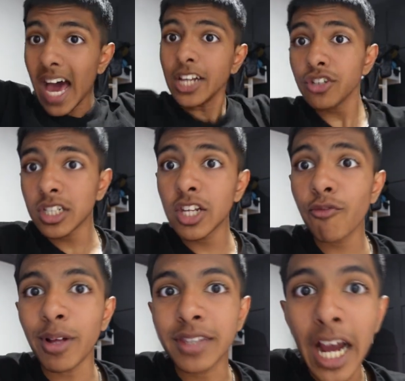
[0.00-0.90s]
As you can see
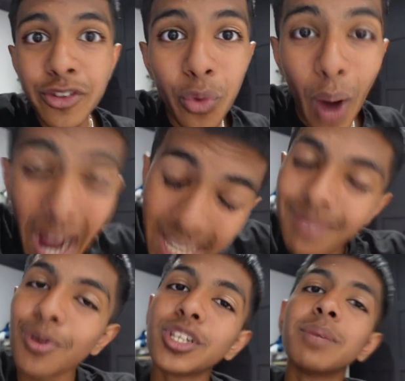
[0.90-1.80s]
from the title, I
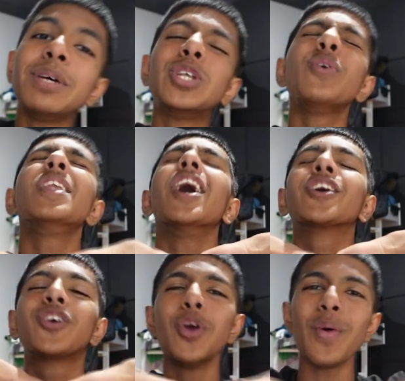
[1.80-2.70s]
am going to be doing a
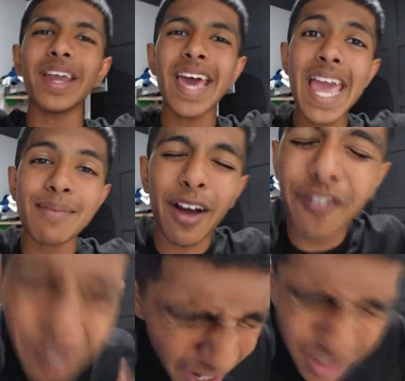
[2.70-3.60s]
Q&A, my
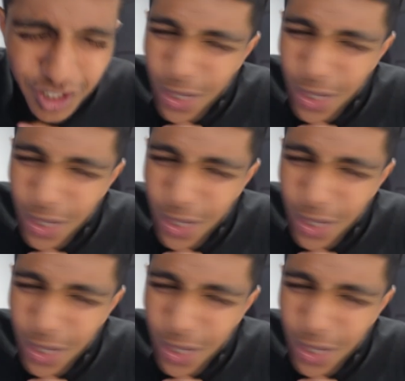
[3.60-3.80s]
first